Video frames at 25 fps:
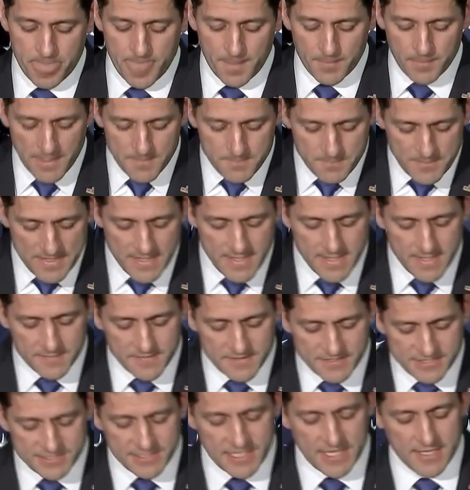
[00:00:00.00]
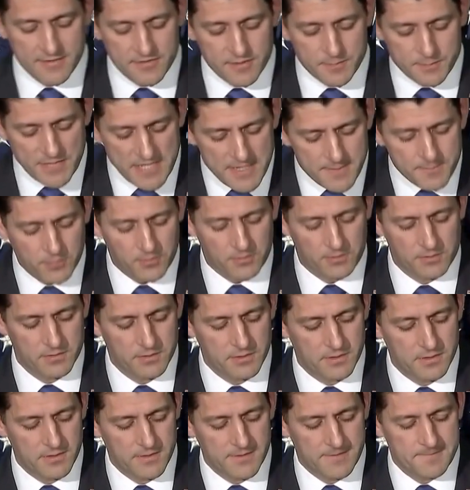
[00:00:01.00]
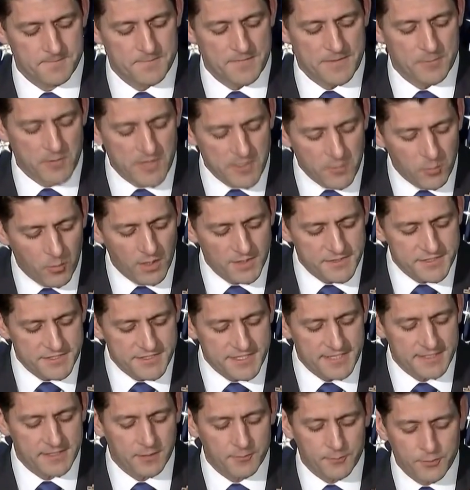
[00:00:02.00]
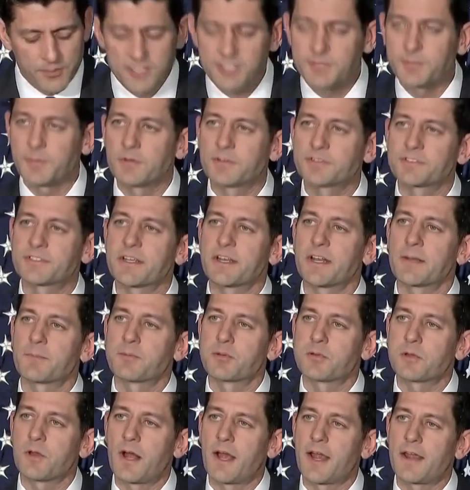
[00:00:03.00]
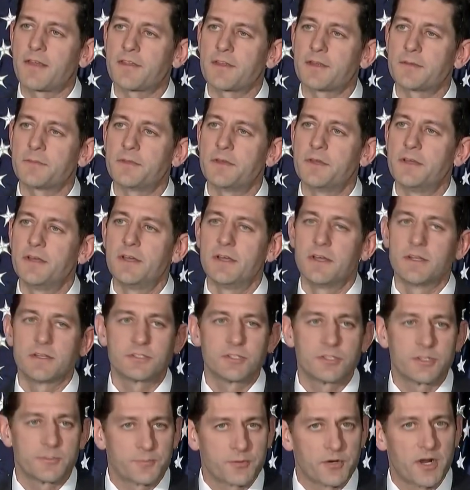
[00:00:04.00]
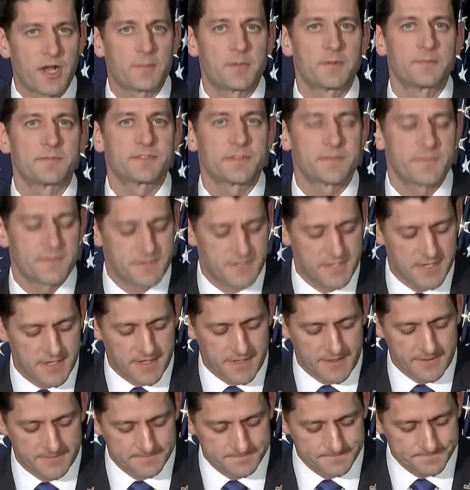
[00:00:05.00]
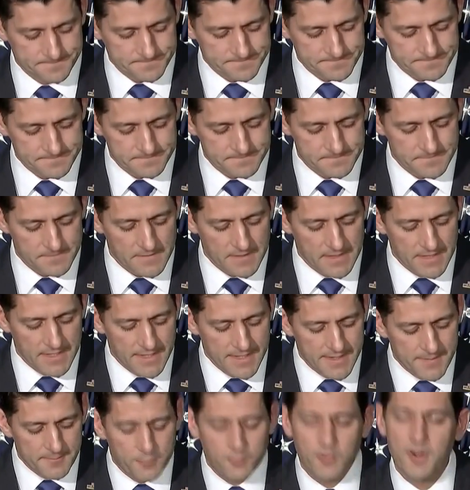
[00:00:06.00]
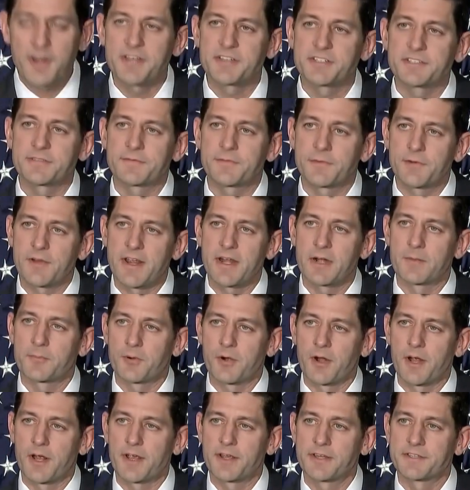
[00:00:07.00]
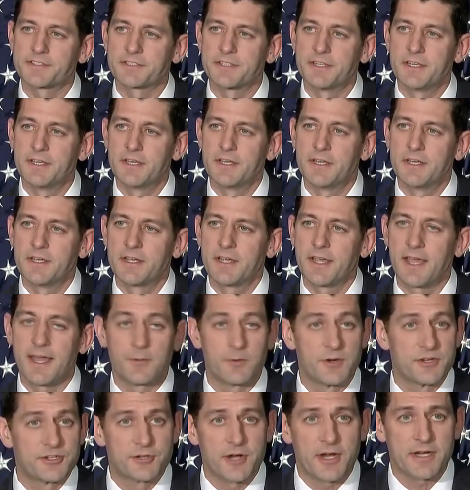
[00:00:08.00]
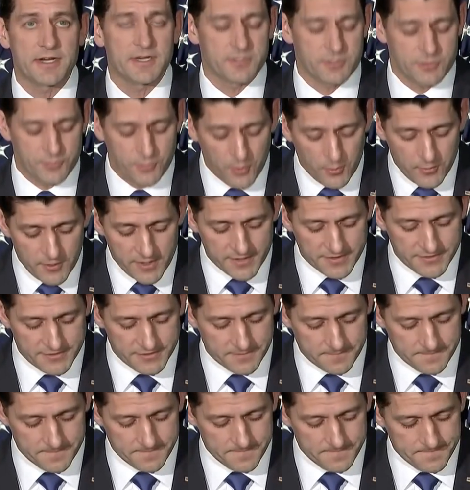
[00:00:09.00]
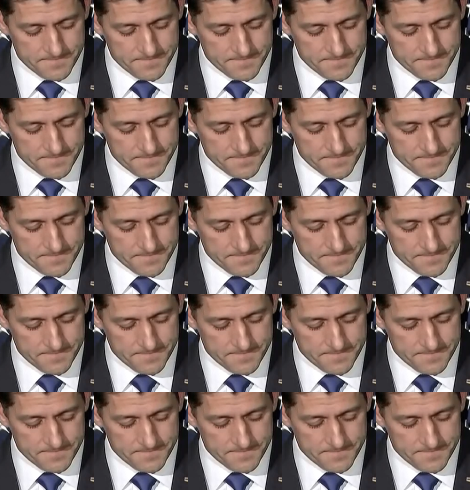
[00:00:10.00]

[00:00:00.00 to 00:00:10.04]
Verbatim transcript: by being on the side of the people. We want to take our principles and apply them to the problems of the day. Embrace free enterprise and reject cronyism.